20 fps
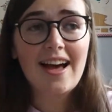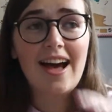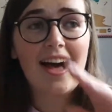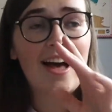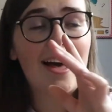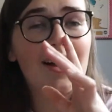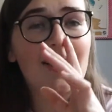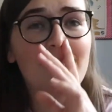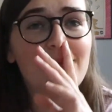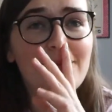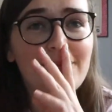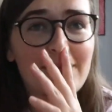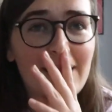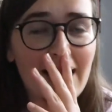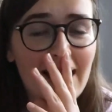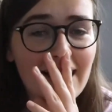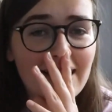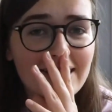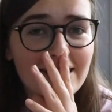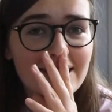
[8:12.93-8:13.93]
Um,
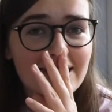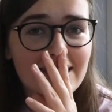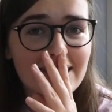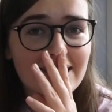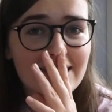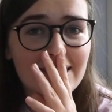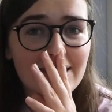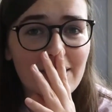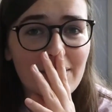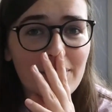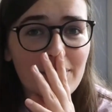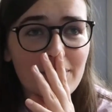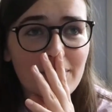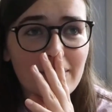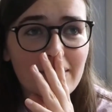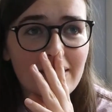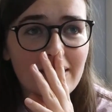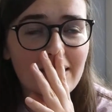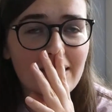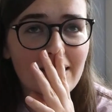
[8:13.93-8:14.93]
and so
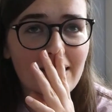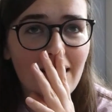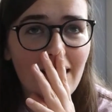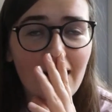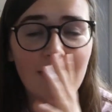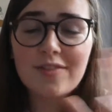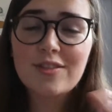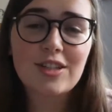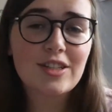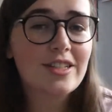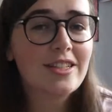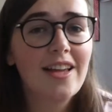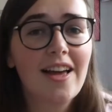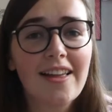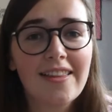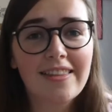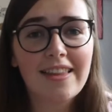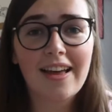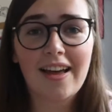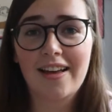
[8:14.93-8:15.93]
I've just
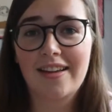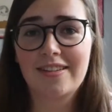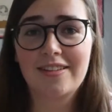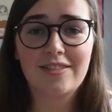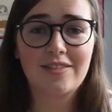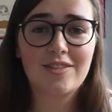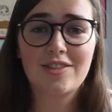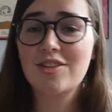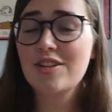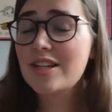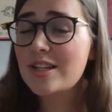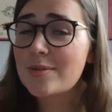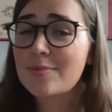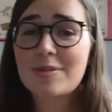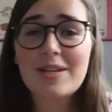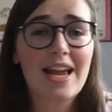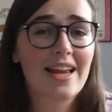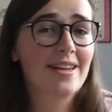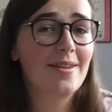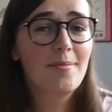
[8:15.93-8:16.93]
learned that you need to
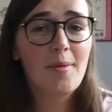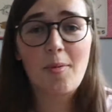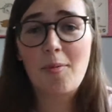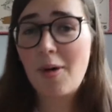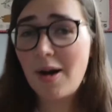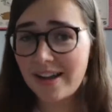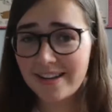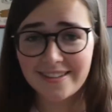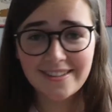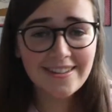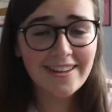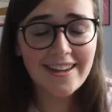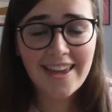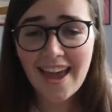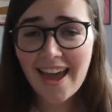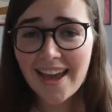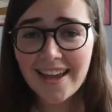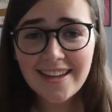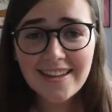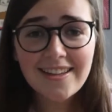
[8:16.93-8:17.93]
protect number one,
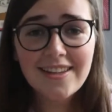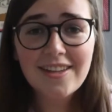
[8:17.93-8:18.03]
okay?